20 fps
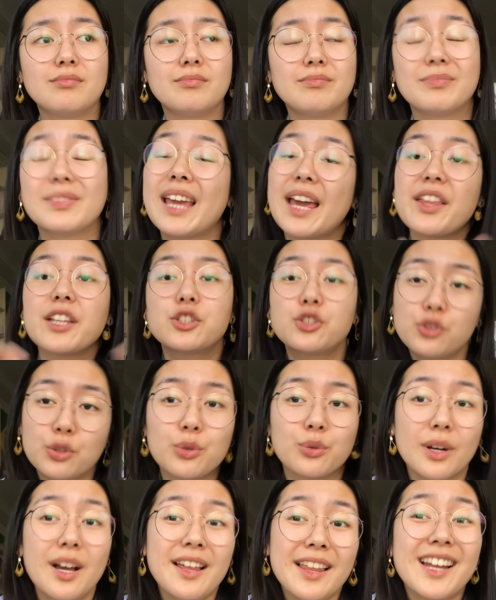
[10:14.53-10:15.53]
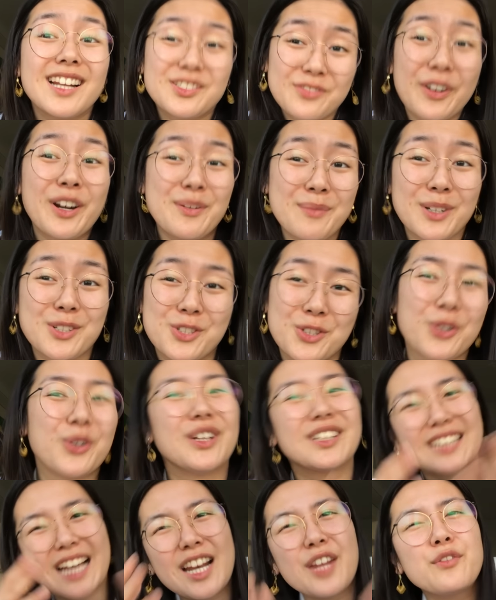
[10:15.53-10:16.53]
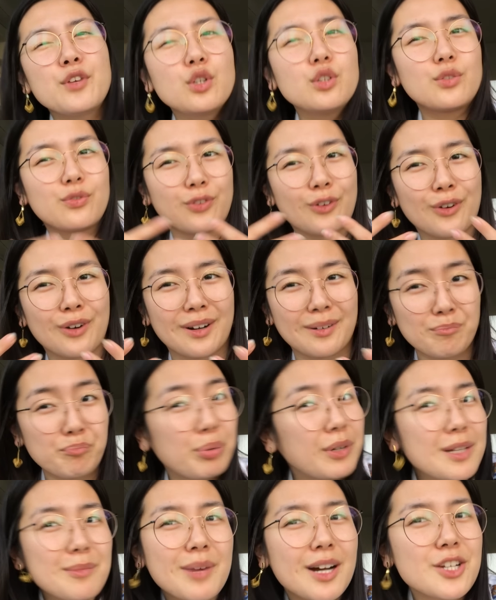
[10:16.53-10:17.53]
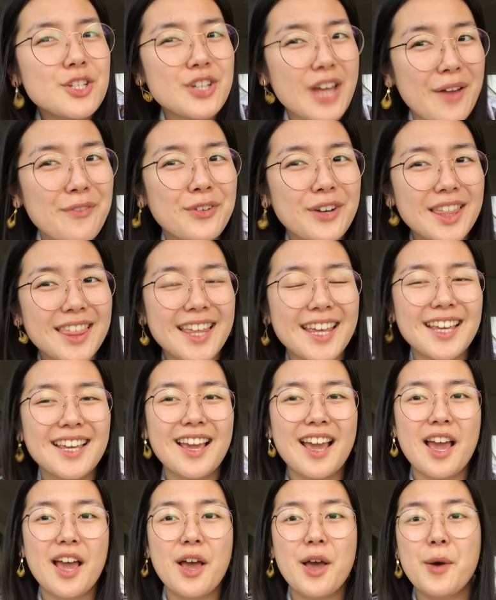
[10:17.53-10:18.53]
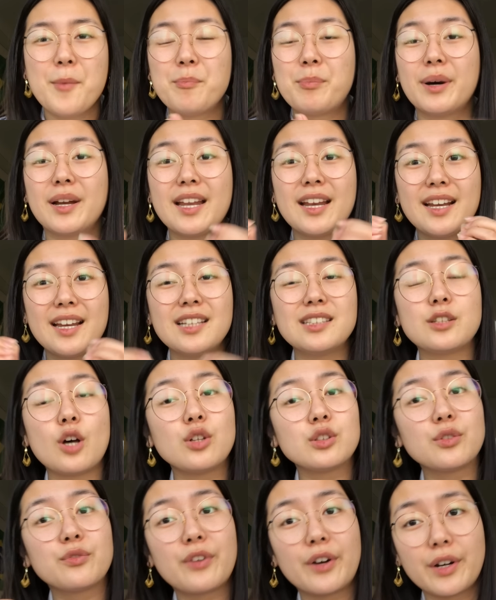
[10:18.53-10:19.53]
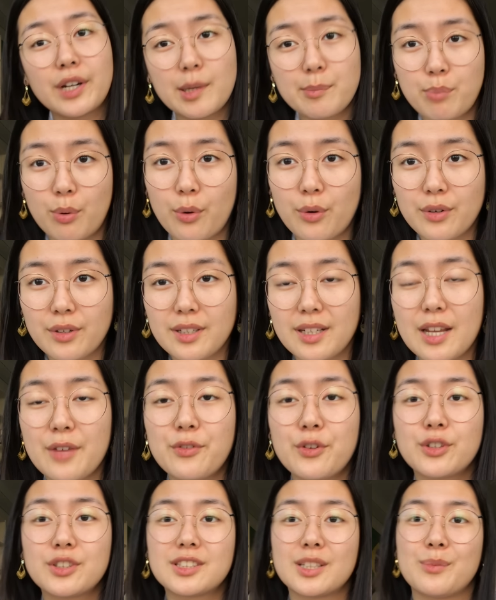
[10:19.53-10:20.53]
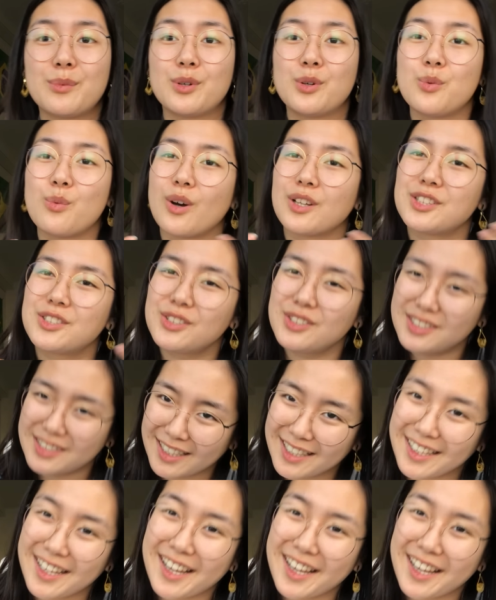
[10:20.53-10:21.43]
yeah, that's true. That is very much true. It's kind of used for pretty much everything, but it is also very important if you're someone who wants to study